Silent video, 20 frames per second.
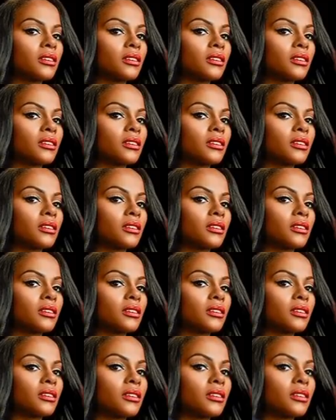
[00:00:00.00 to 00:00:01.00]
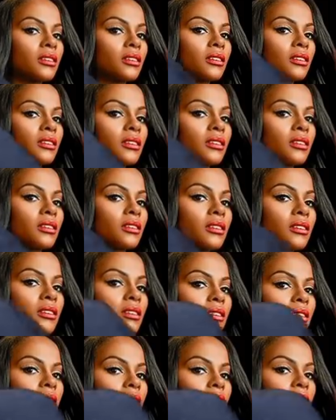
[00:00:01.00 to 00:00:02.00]

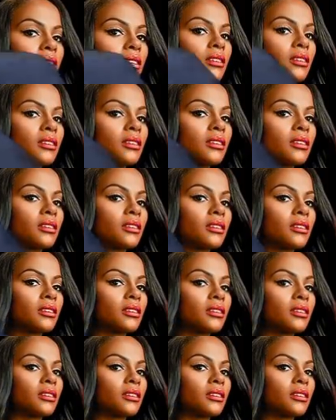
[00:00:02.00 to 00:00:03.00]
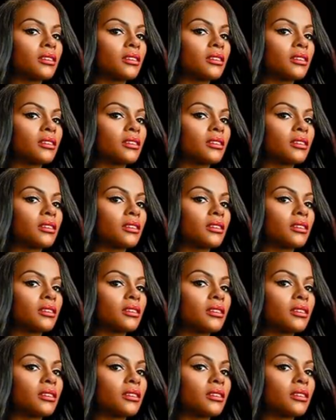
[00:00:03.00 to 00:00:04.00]

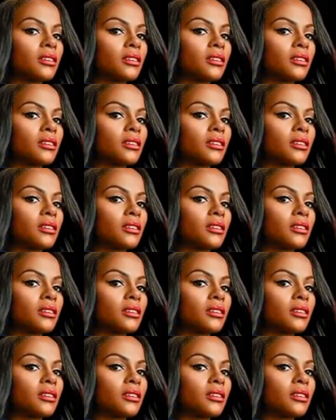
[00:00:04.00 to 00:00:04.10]
The person shown says nothing.